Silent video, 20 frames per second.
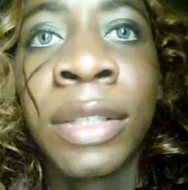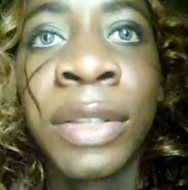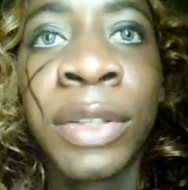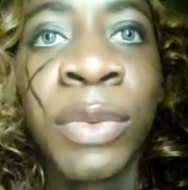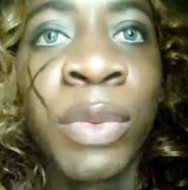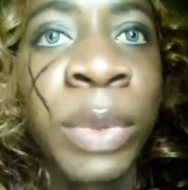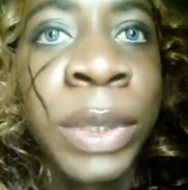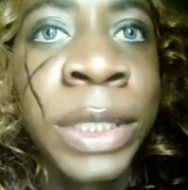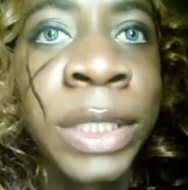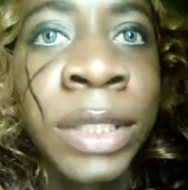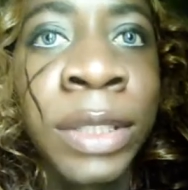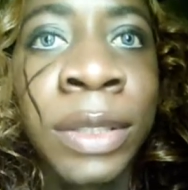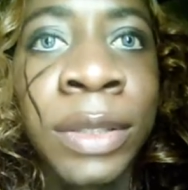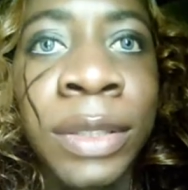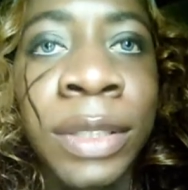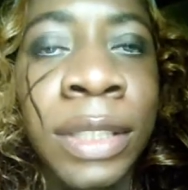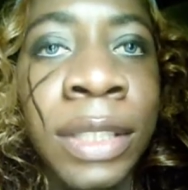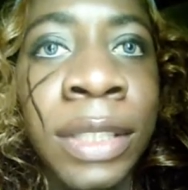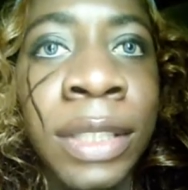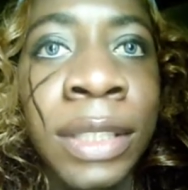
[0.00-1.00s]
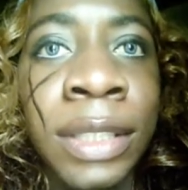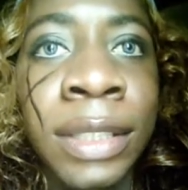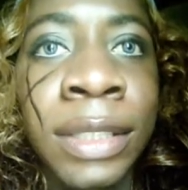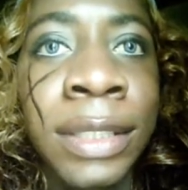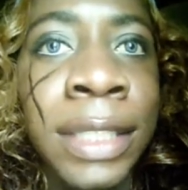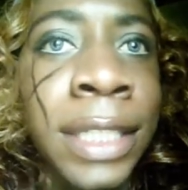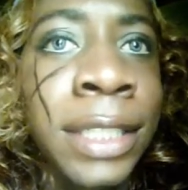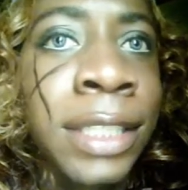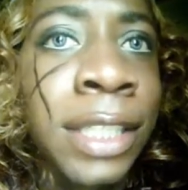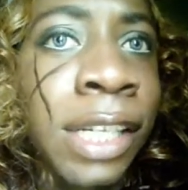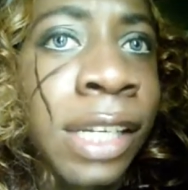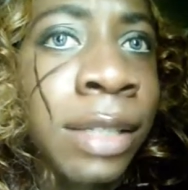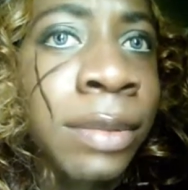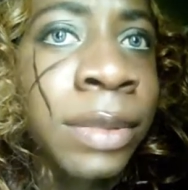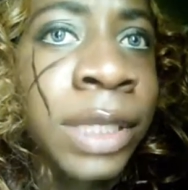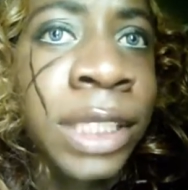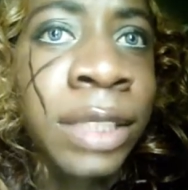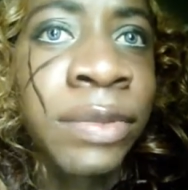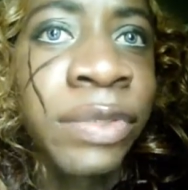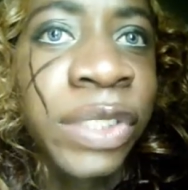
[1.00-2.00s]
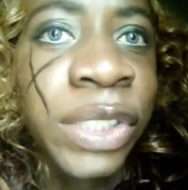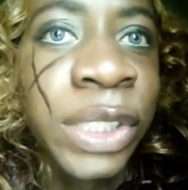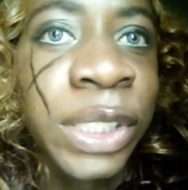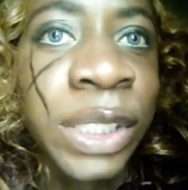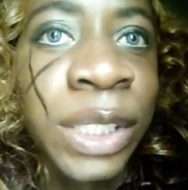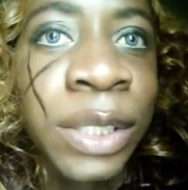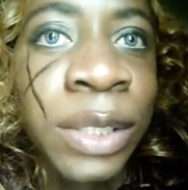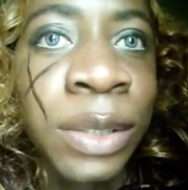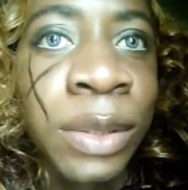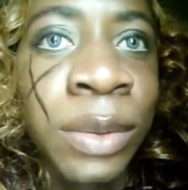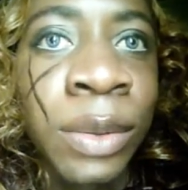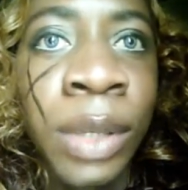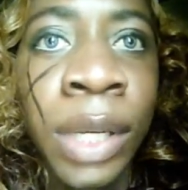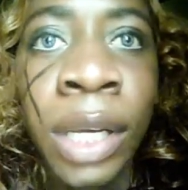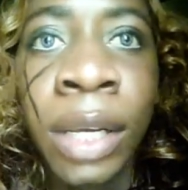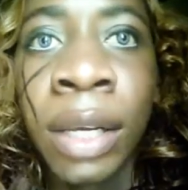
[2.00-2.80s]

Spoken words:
the real daytime TV show